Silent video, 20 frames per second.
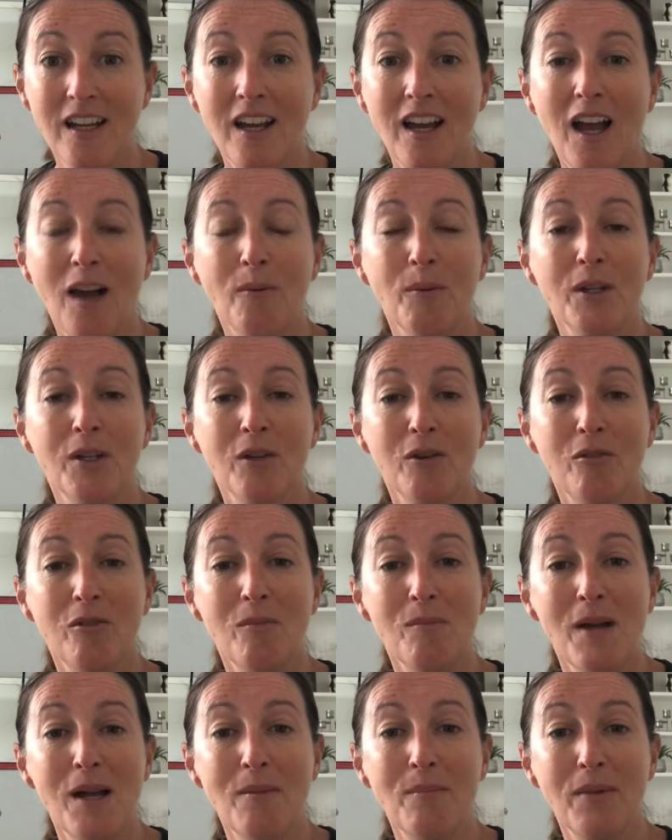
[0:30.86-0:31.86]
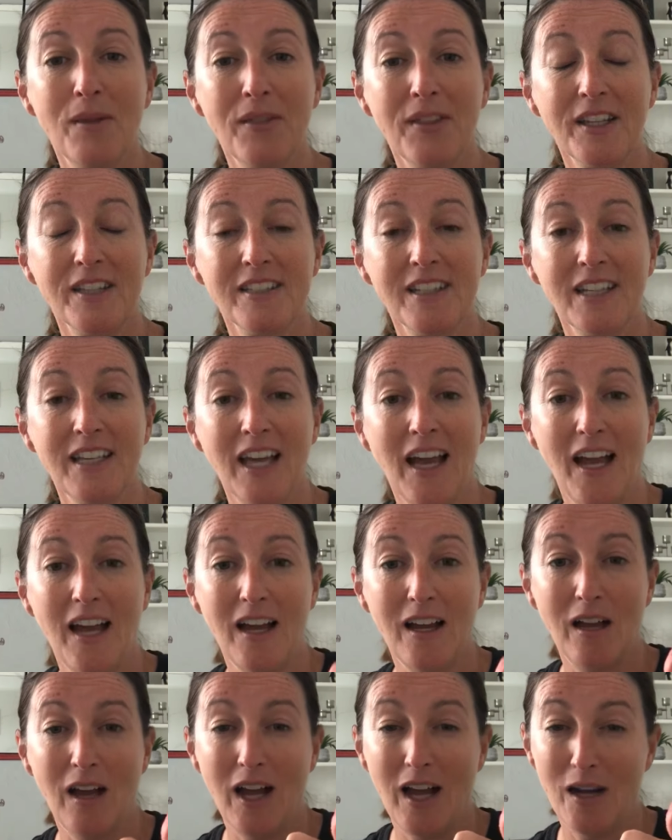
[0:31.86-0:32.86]
And we're going to remember things like
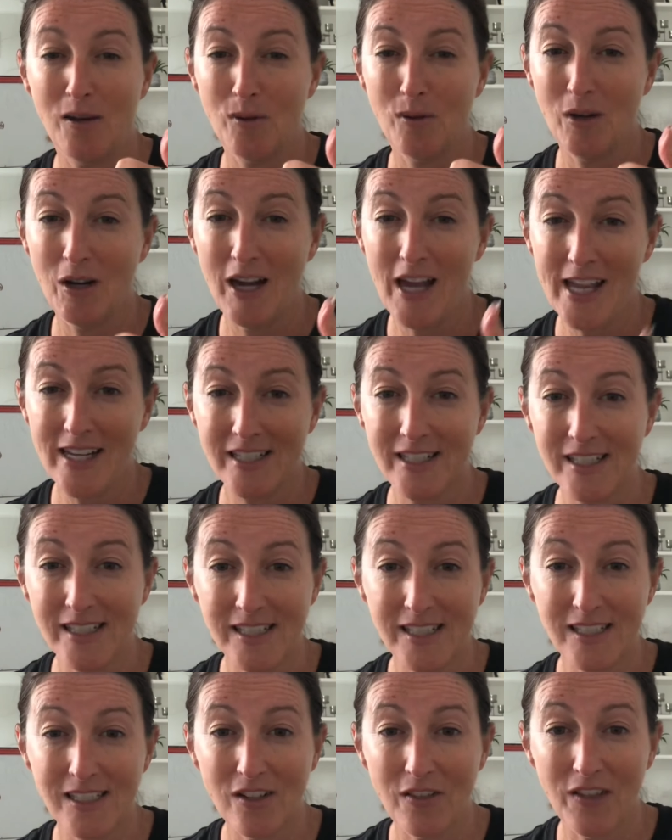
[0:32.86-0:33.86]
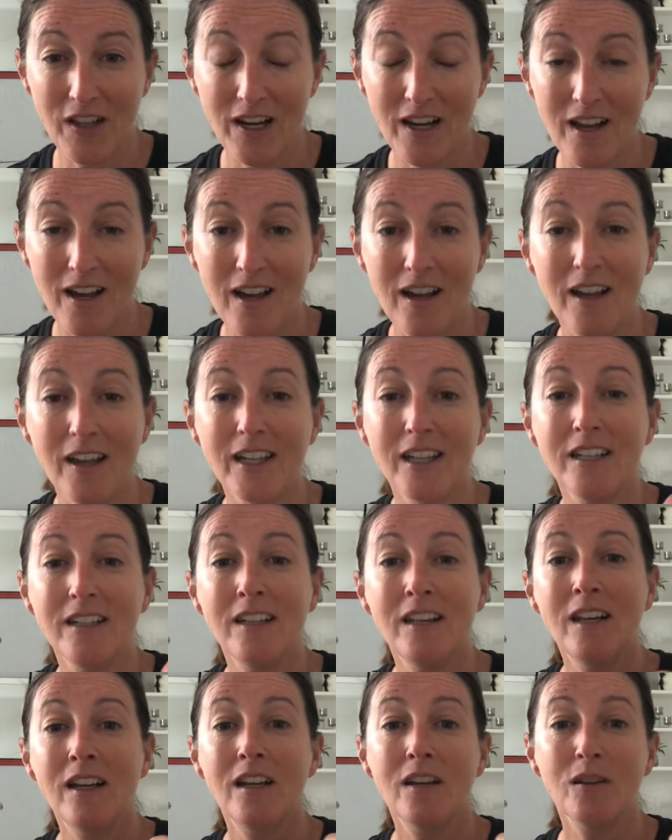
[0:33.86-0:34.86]
how a letter sit on the line.
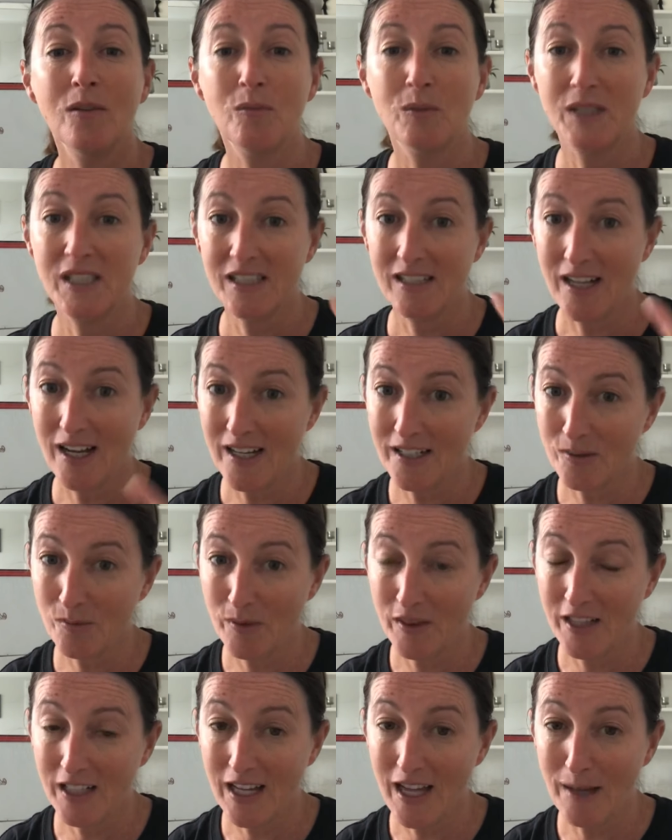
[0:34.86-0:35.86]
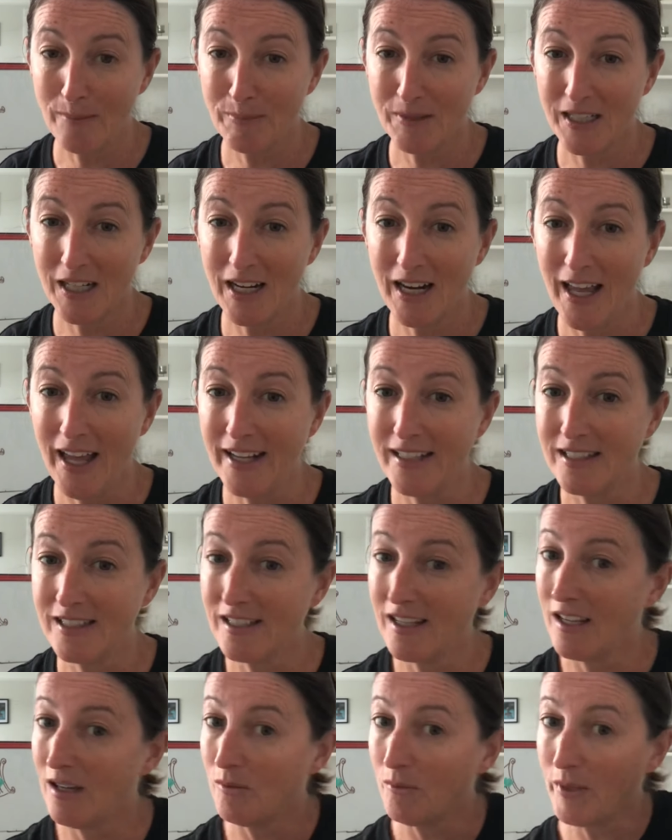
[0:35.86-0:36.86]
We start with a capital
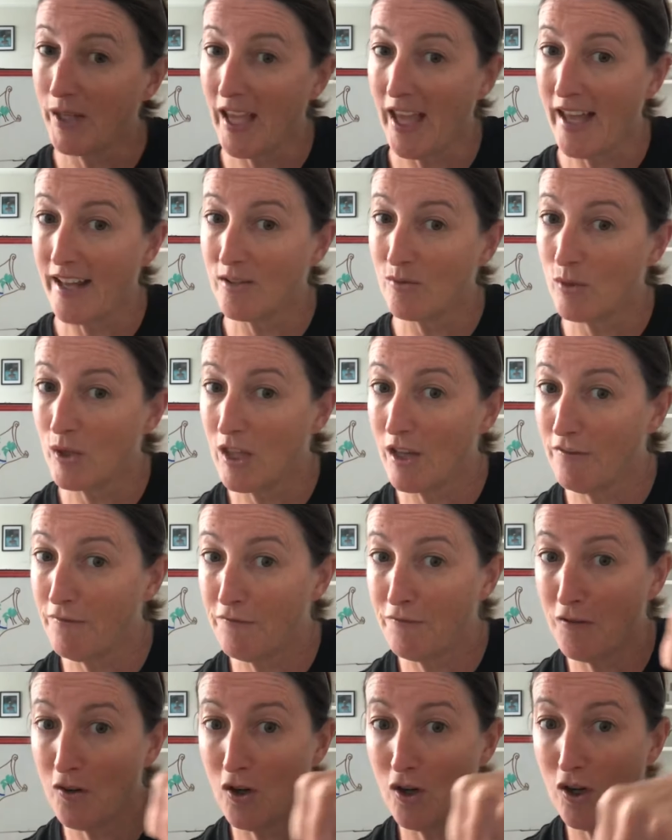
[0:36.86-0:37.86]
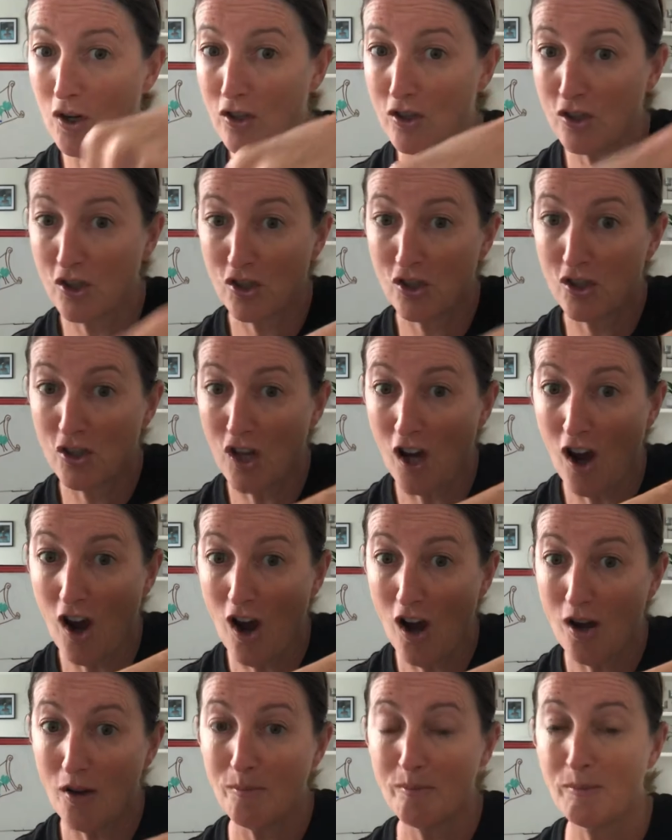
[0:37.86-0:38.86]
letter, we end with a full
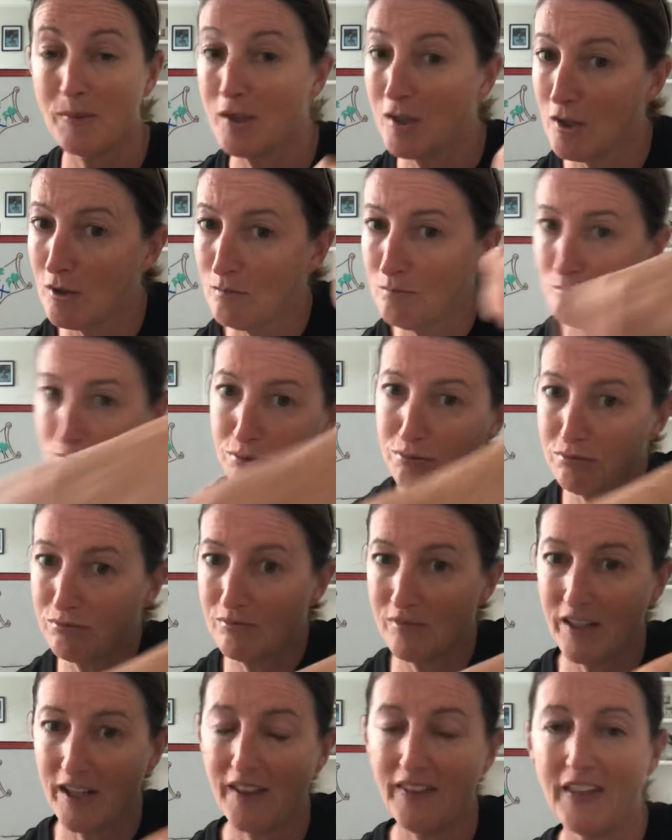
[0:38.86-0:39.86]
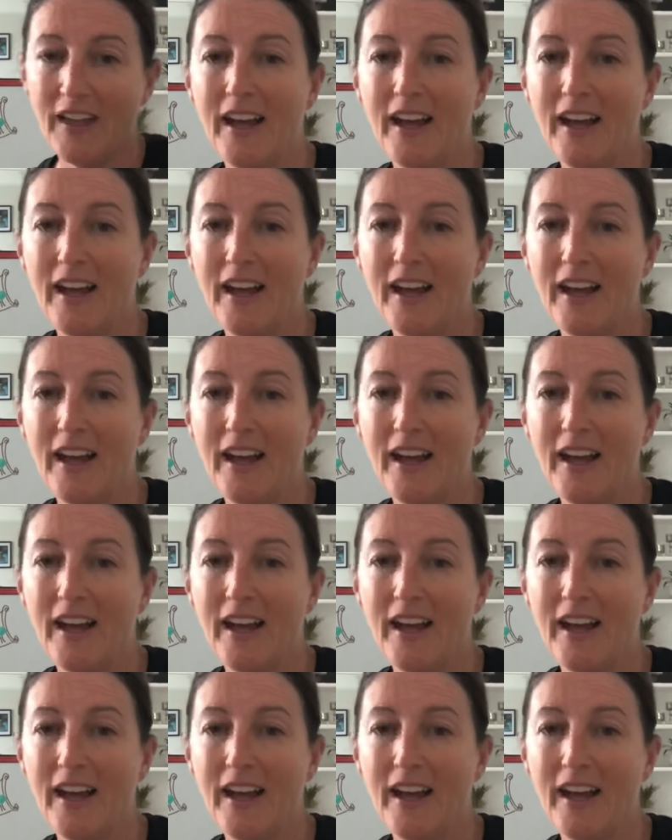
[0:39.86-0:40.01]
stop, and